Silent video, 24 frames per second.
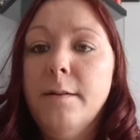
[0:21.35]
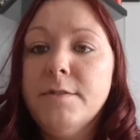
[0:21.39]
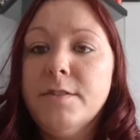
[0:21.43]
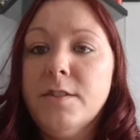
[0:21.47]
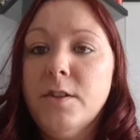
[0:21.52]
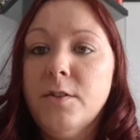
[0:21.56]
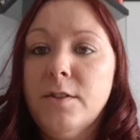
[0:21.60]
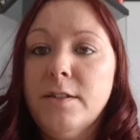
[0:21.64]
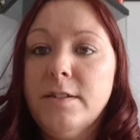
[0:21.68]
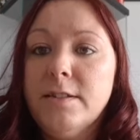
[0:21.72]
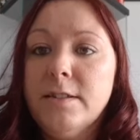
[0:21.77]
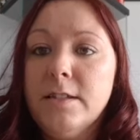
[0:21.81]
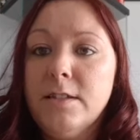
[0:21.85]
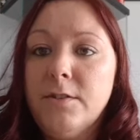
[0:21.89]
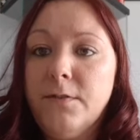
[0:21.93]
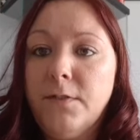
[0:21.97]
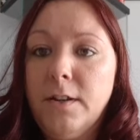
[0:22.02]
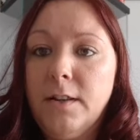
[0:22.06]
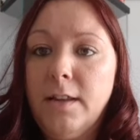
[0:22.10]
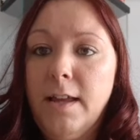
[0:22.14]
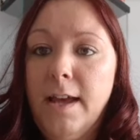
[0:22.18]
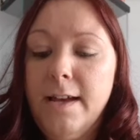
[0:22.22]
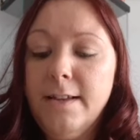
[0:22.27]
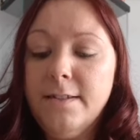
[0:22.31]
So this is
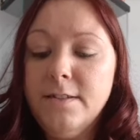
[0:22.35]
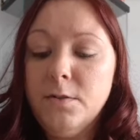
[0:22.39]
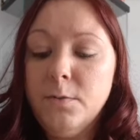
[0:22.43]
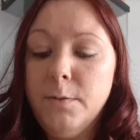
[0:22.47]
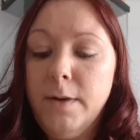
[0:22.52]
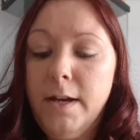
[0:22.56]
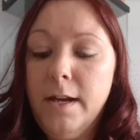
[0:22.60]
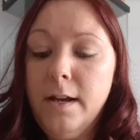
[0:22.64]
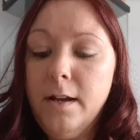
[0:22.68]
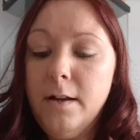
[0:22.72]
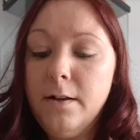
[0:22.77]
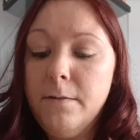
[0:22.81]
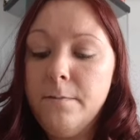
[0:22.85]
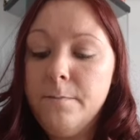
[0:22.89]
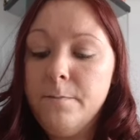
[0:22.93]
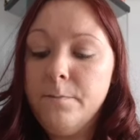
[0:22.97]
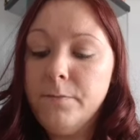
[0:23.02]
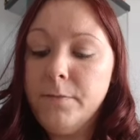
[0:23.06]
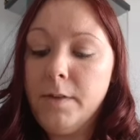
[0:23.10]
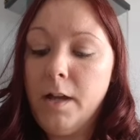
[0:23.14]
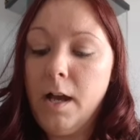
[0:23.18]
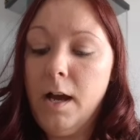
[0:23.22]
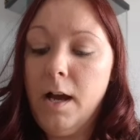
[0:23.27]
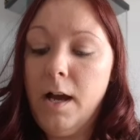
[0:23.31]
for last week.
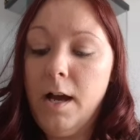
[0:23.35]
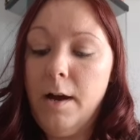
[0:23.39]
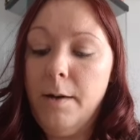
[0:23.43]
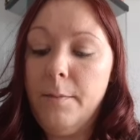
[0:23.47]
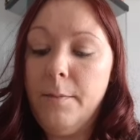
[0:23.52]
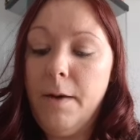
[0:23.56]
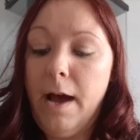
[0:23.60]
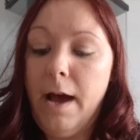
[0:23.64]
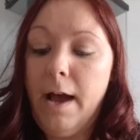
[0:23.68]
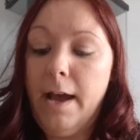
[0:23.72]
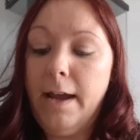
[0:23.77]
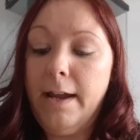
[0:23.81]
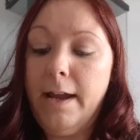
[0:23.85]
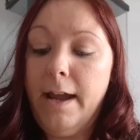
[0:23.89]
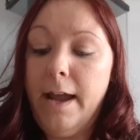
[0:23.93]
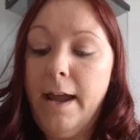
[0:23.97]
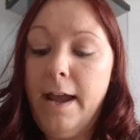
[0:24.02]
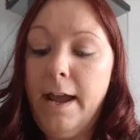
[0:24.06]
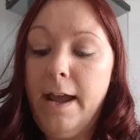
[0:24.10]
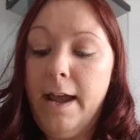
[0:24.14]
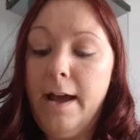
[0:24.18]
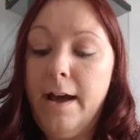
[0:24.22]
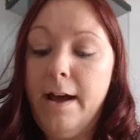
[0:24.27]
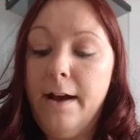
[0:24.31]
I
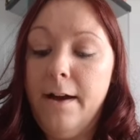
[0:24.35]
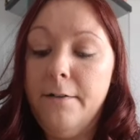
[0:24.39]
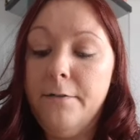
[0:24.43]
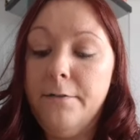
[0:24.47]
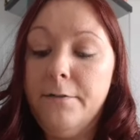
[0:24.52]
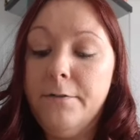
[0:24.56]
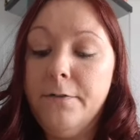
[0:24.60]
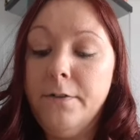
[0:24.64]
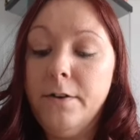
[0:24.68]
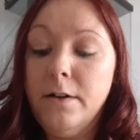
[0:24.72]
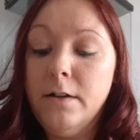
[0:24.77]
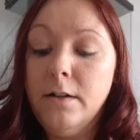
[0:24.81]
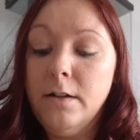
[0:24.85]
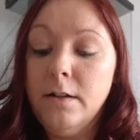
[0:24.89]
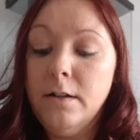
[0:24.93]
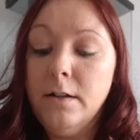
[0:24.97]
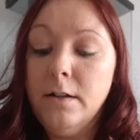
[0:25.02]
have